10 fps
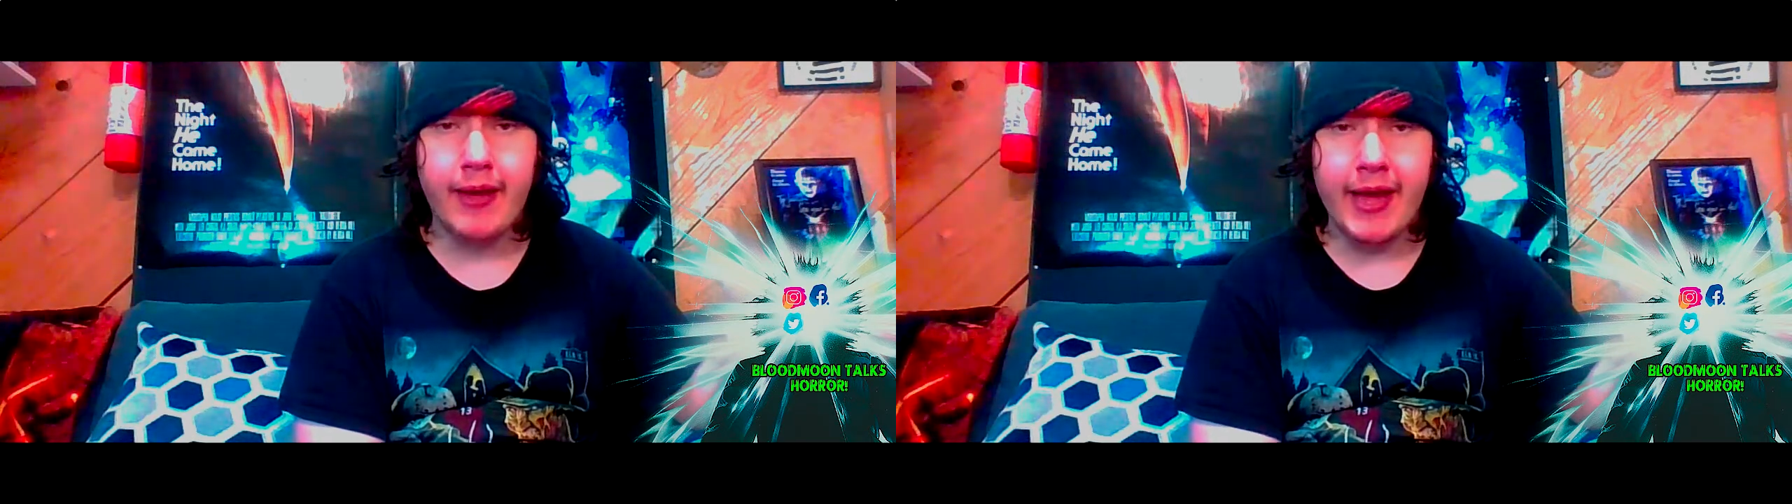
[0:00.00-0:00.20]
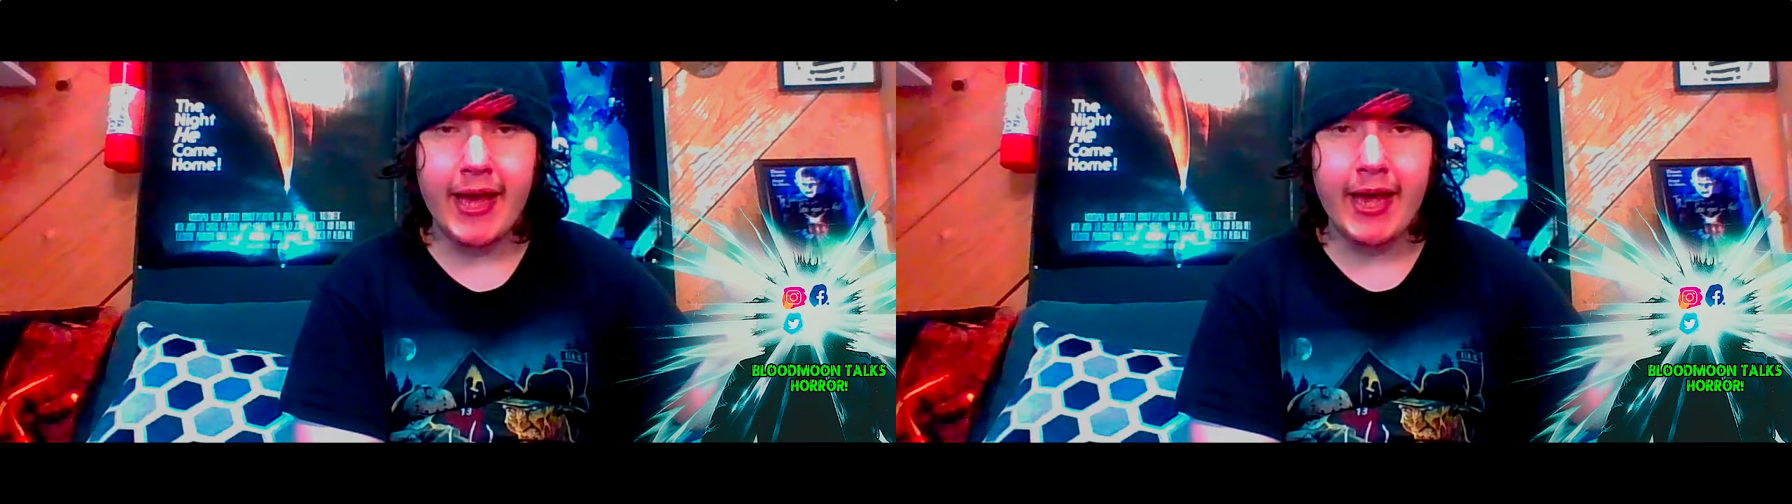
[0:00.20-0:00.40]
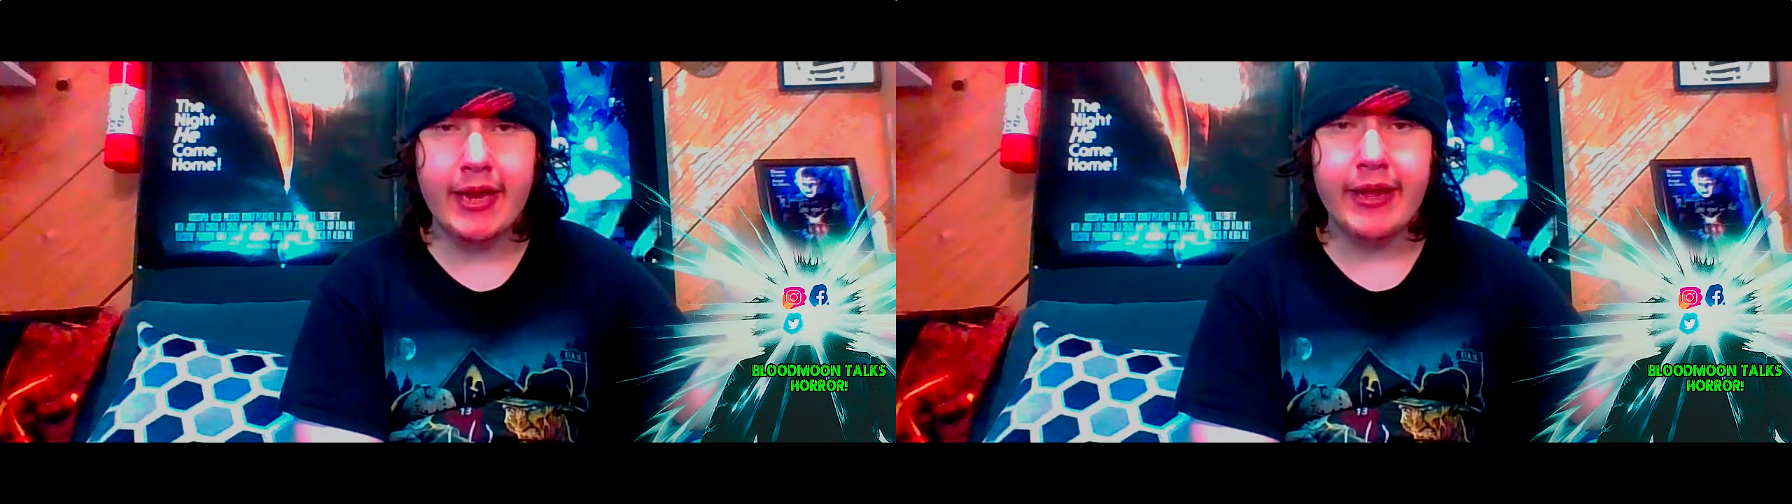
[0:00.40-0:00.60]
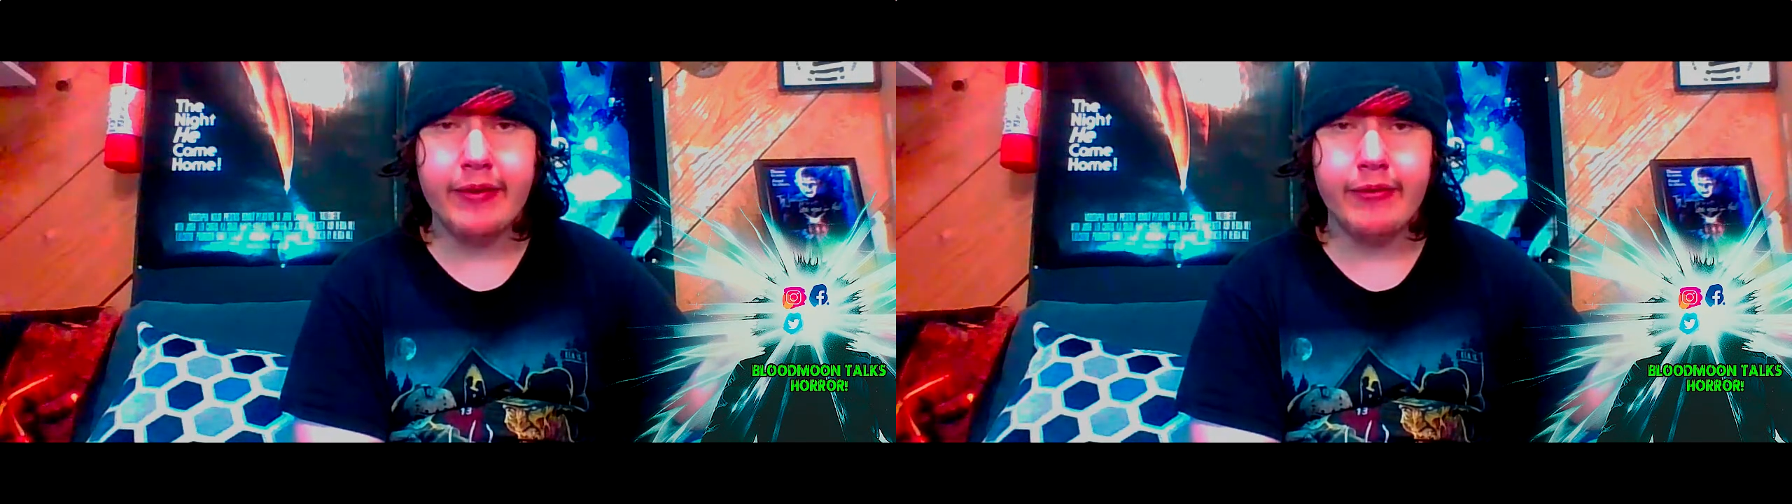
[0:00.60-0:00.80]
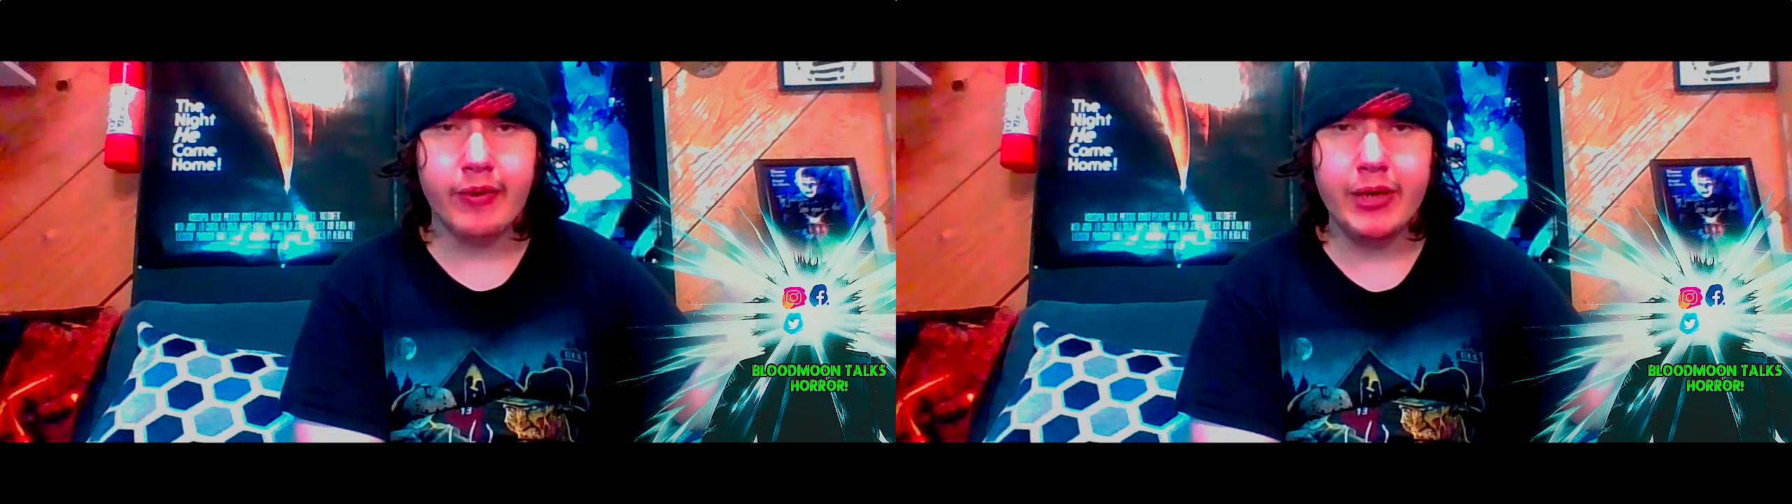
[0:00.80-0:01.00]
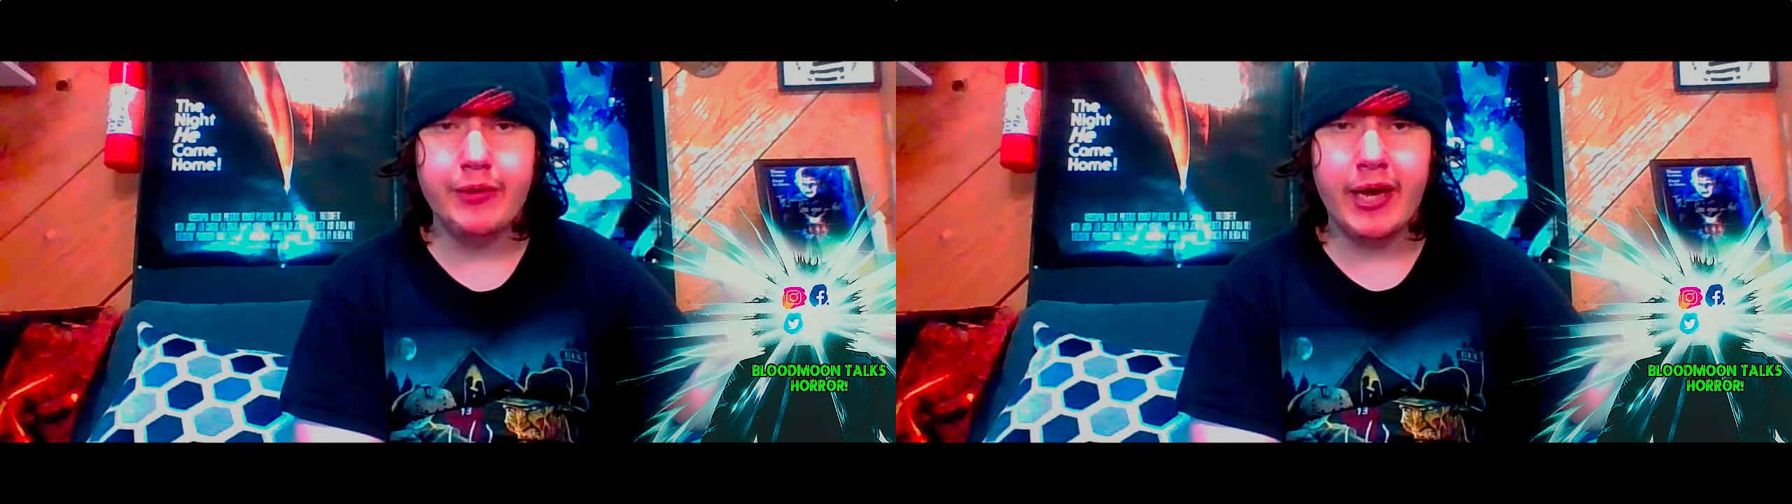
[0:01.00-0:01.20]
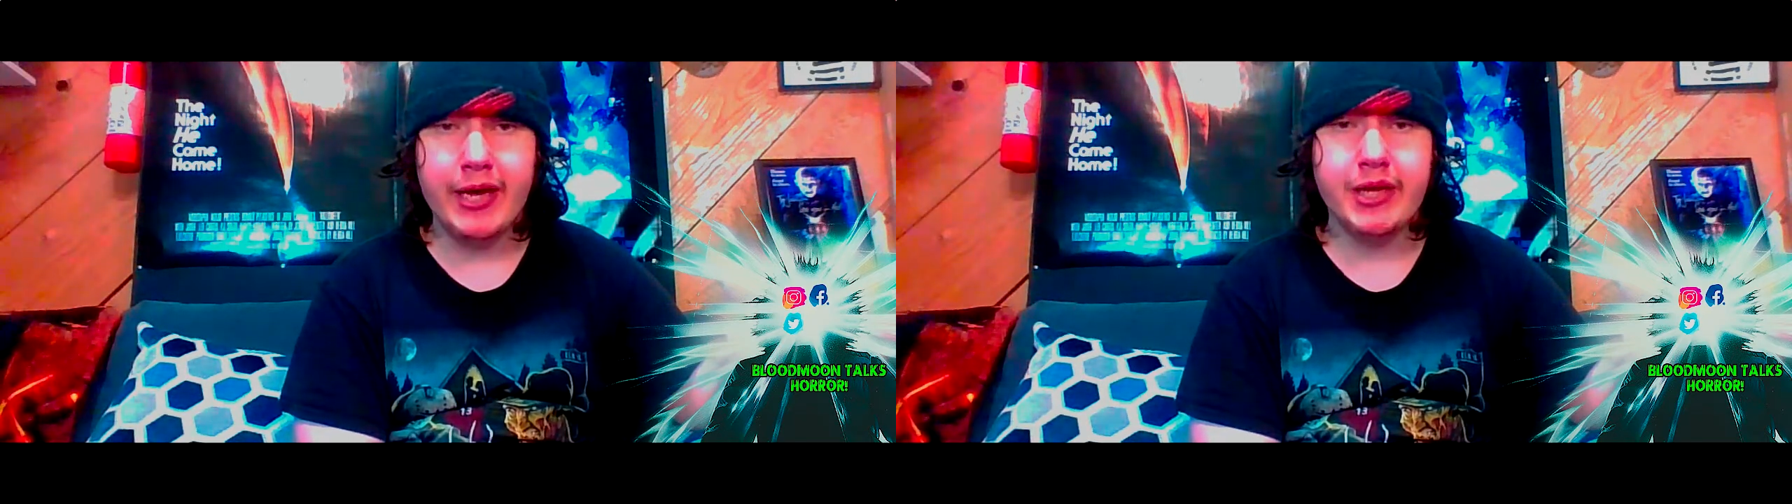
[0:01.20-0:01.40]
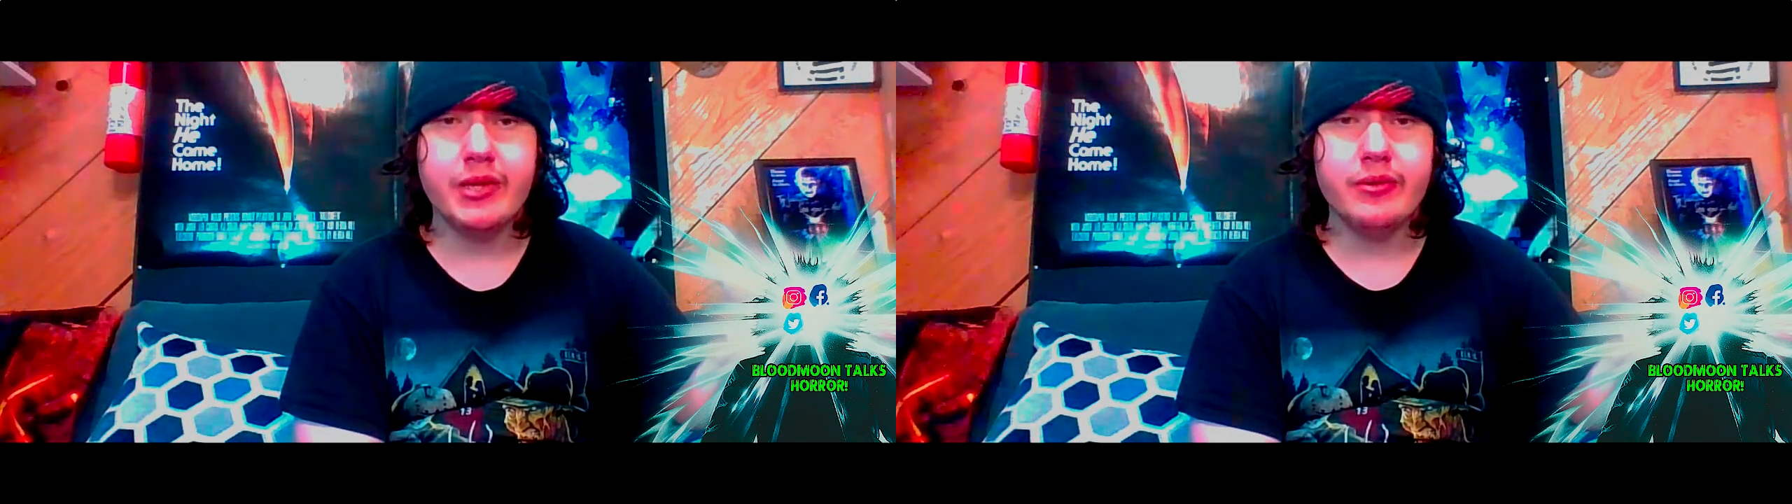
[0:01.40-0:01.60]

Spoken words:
ahead and greenlight